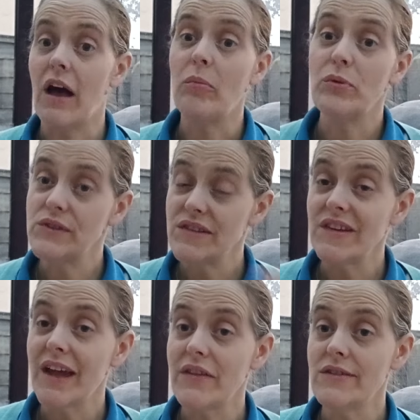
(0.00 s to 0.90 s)
put it
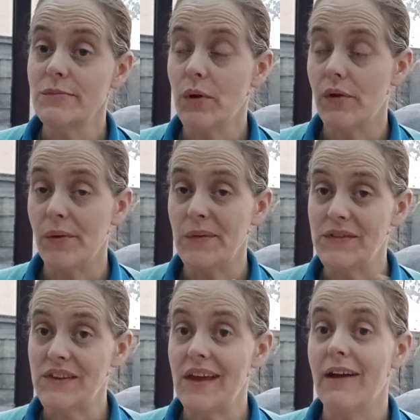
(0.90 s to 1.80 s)
together tomorrow and
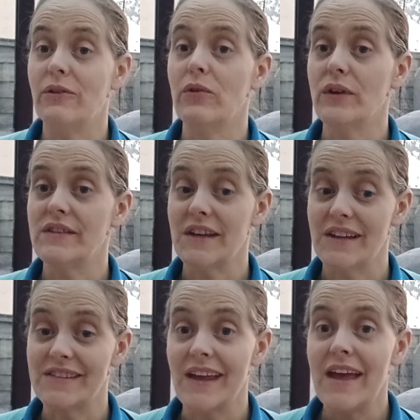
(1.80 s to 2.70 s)
see how long it
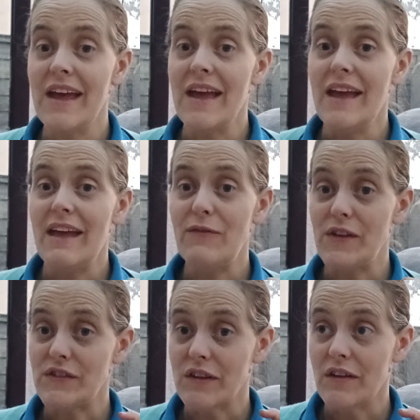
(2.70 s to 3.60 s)
is. If
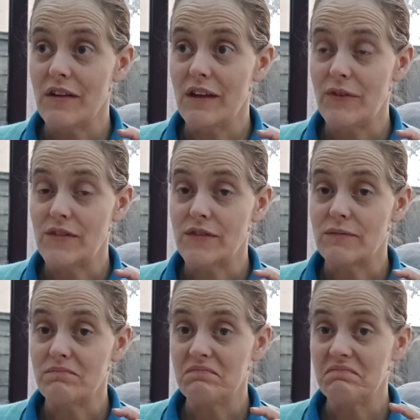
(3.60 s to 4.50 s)
it's
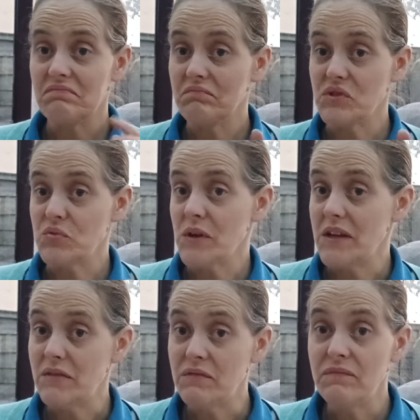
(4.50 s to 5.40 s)

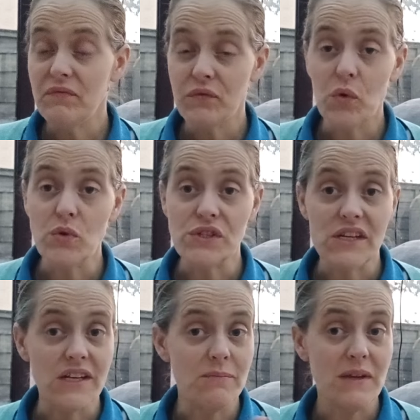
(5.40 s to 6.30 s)
between
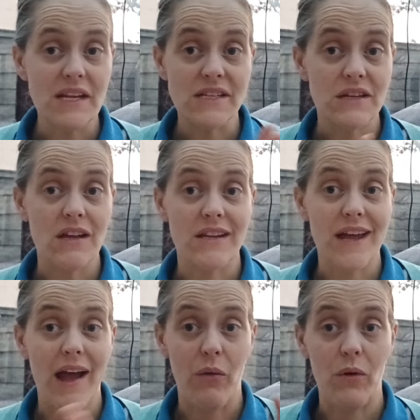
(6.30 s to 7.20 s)
40 minutes and an
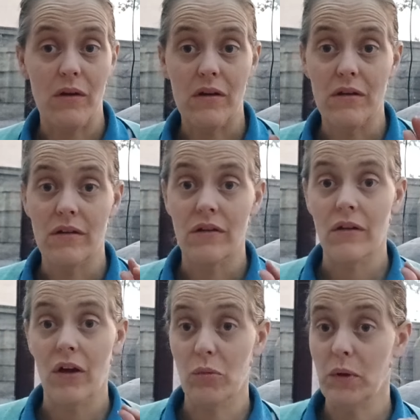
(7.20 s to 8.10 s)
hour,
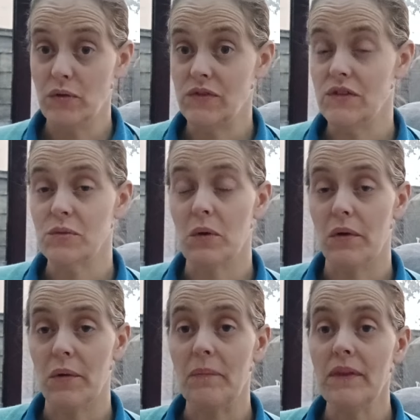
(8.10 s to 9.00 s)
I'll post it
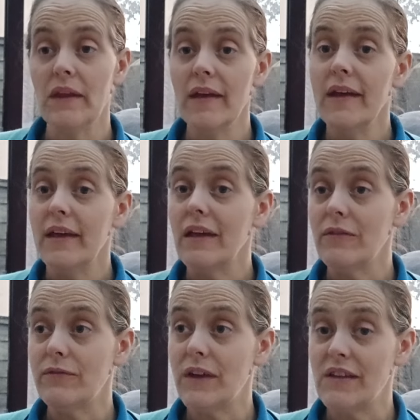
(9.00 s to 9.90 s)
tomorrow.
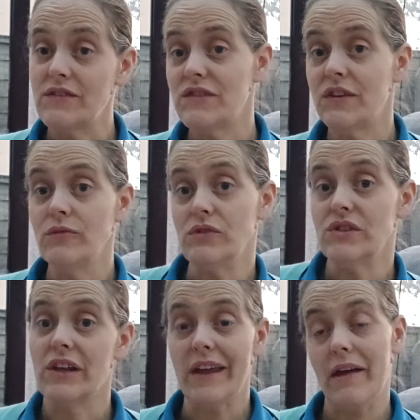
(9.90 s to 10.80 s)
If it's still
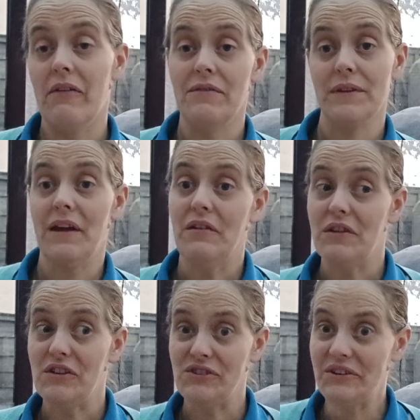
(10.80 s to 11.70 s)
just like half an
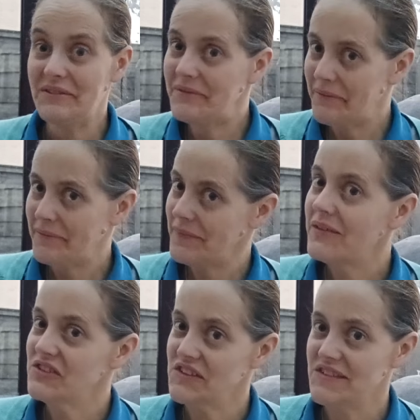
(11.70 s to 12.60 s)
hour-ish,
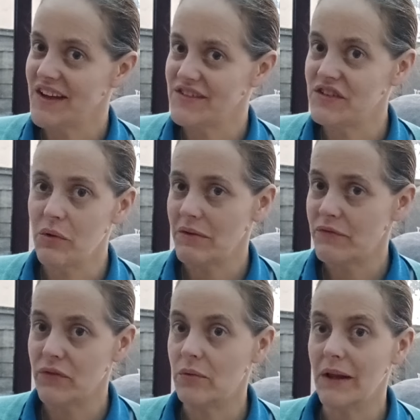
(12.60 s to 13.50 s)
she says, knowing
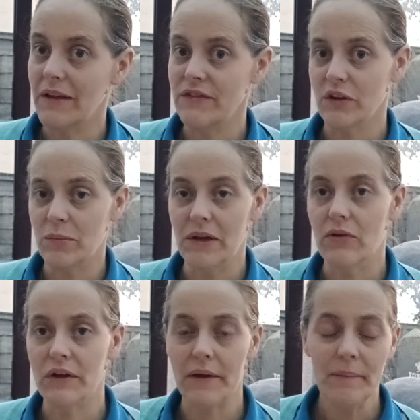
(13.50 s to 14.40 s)
full well it's going to be
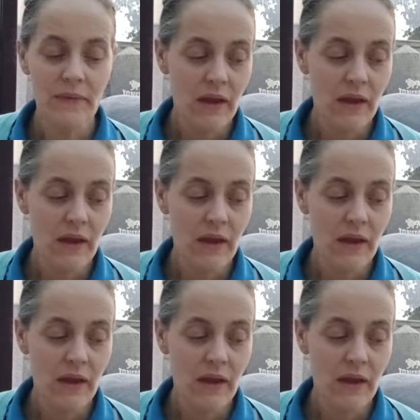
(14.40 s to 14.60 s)
longer.